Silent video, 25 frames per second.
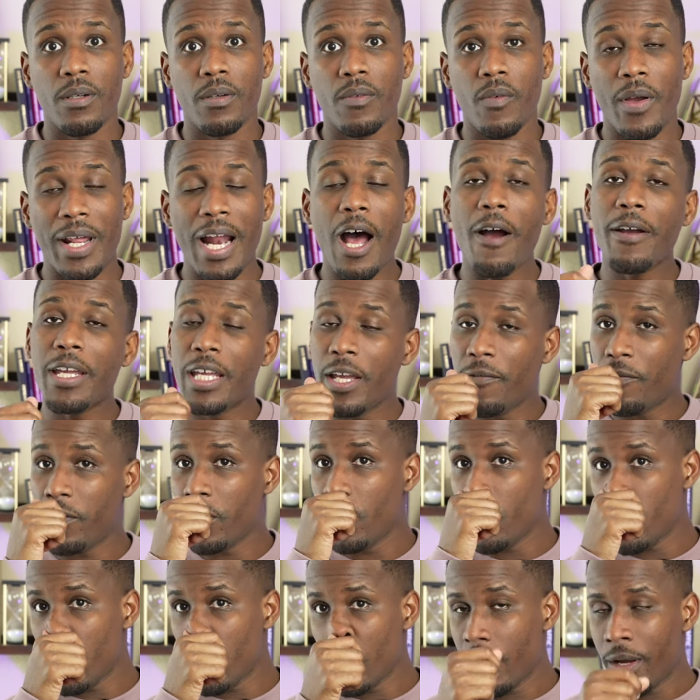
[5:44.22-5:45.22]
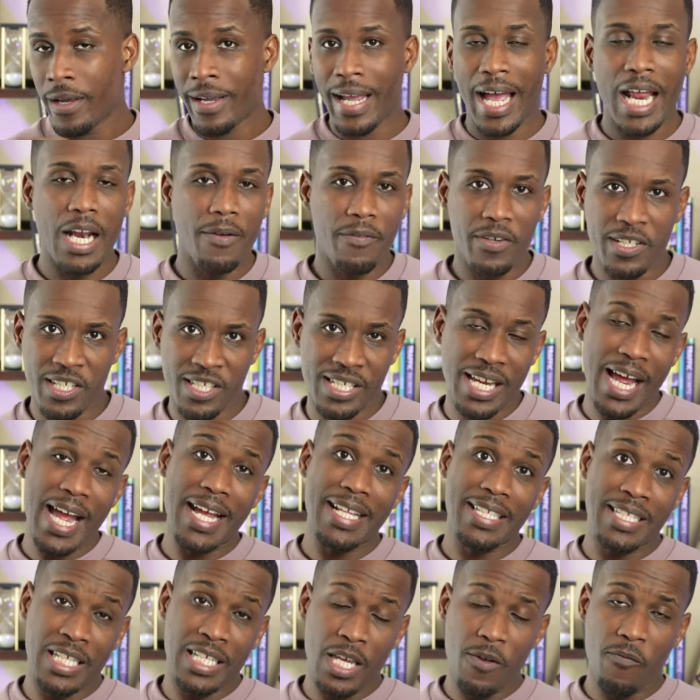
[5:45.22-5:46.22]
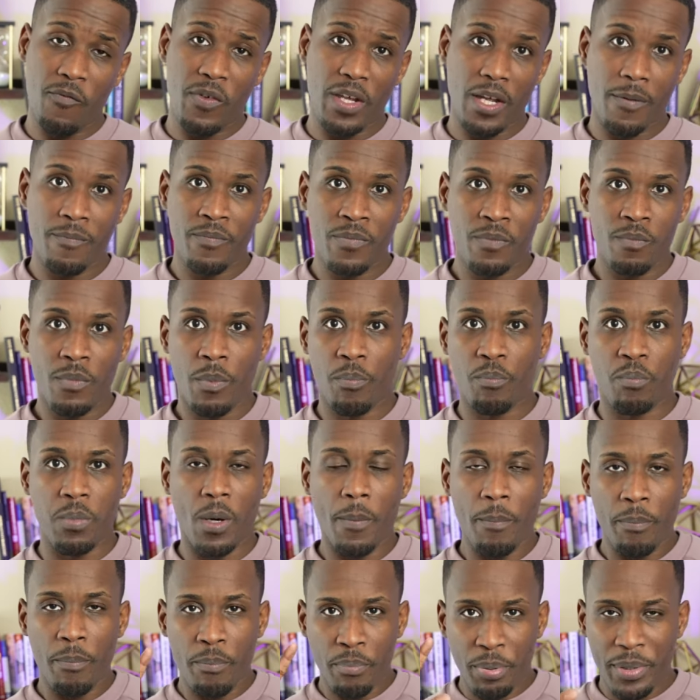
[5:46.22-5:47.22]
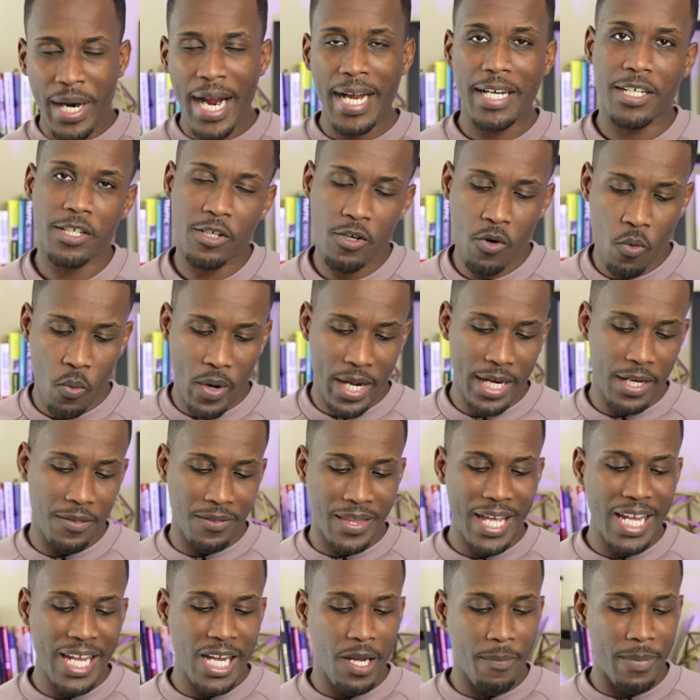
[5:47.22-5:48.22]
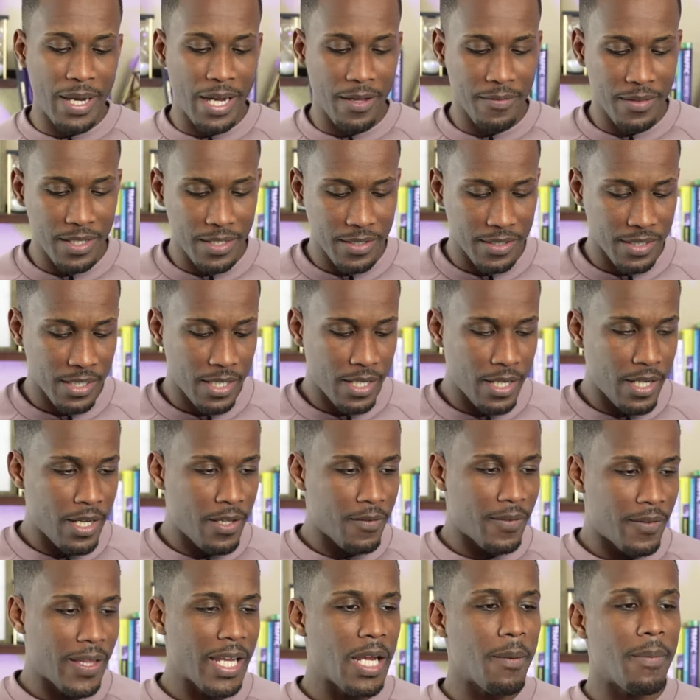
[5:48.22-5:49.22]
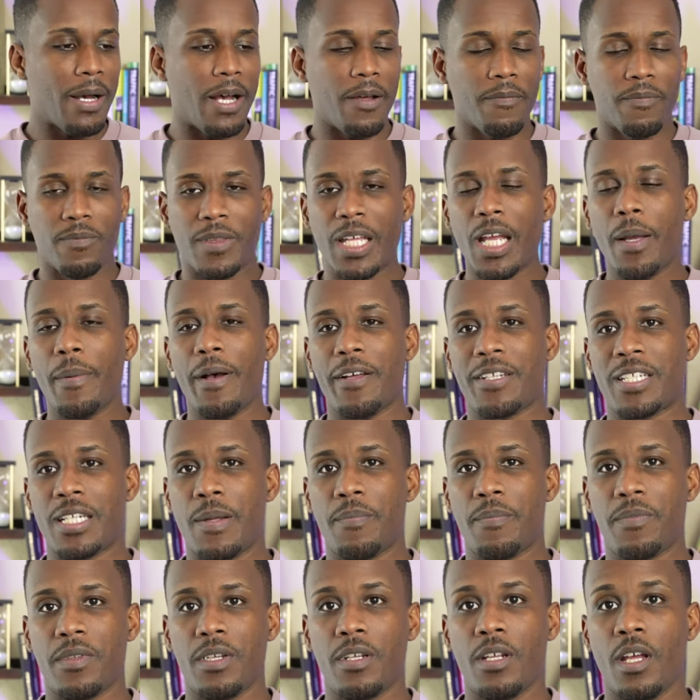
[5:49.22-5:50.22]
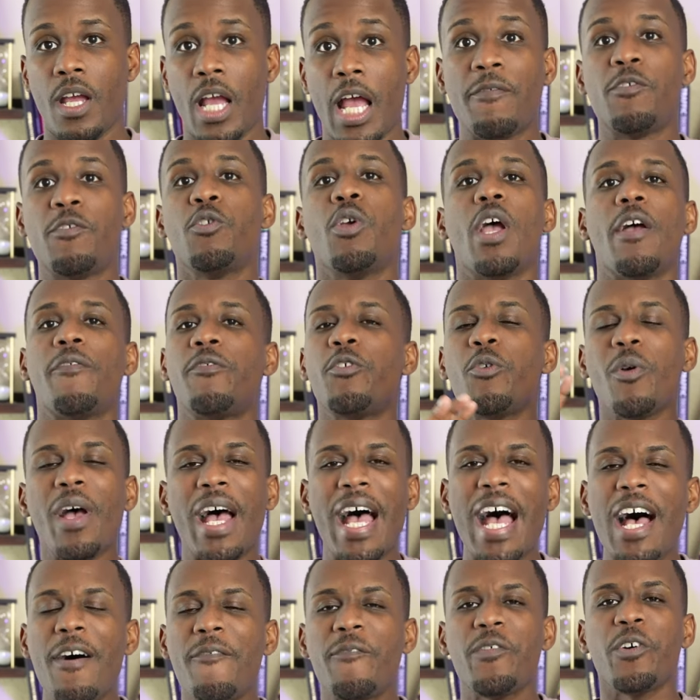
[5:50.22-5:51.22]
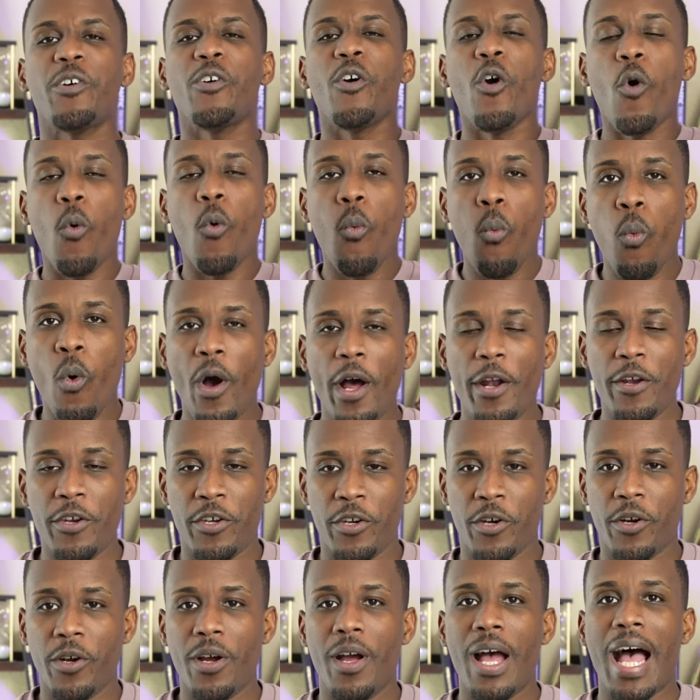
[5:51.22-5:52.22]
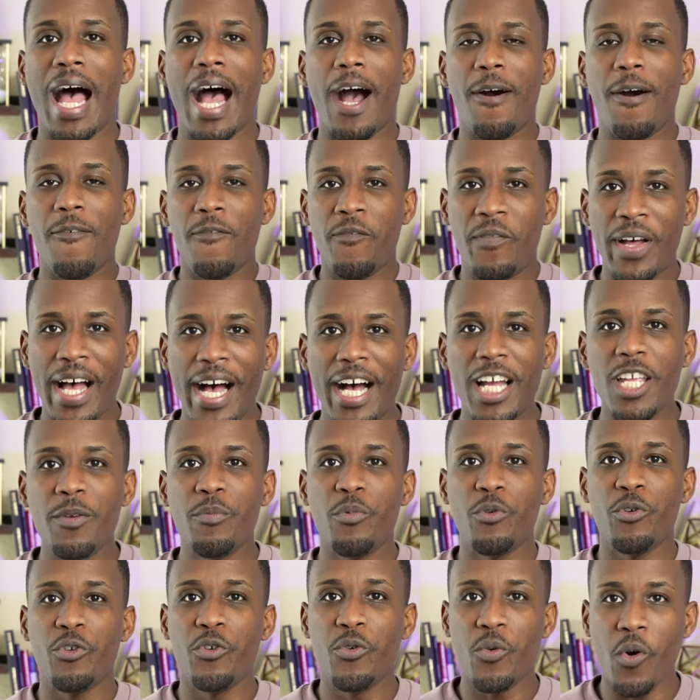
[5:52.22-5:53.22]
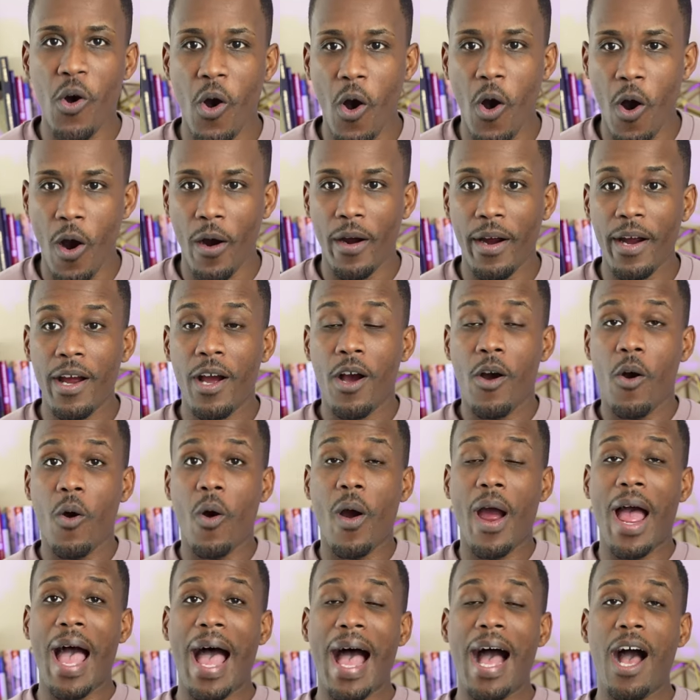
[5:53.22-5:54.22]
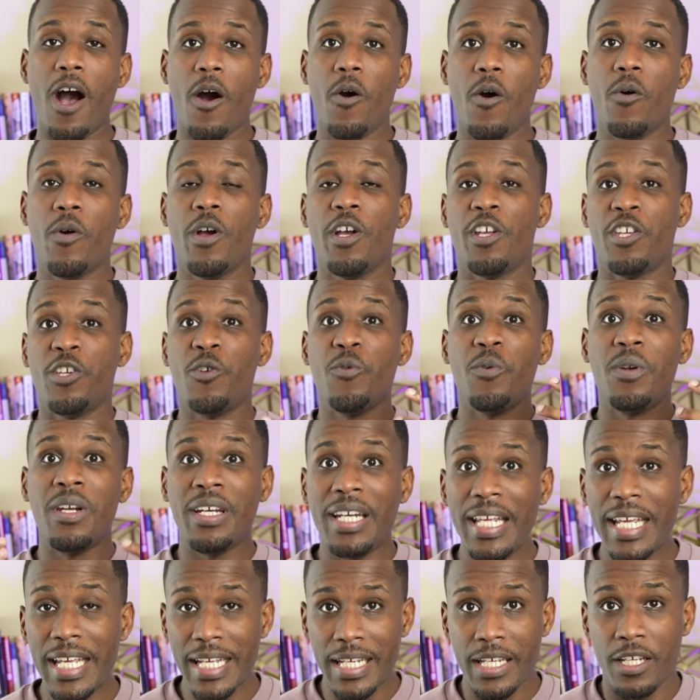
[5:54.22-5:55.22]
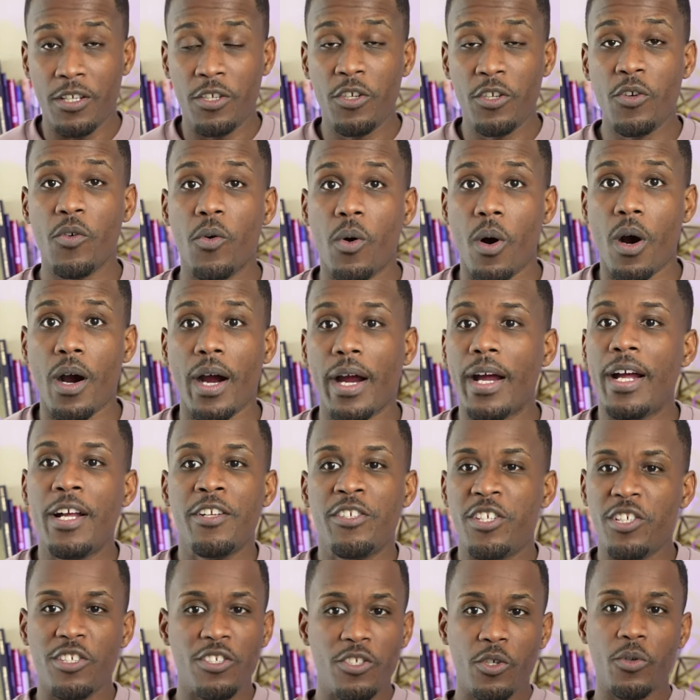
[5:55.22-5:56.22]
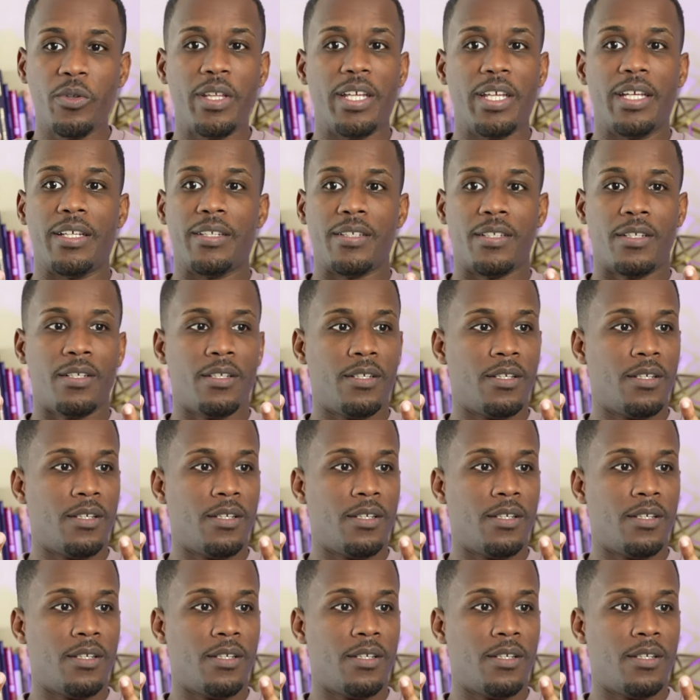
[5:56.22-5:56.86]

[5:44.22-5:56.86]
And I'll give you kind of a scientific or practical way to think about this. Think about think about something. If you if you ever wonder how valuable you are or how unique you are, just do this.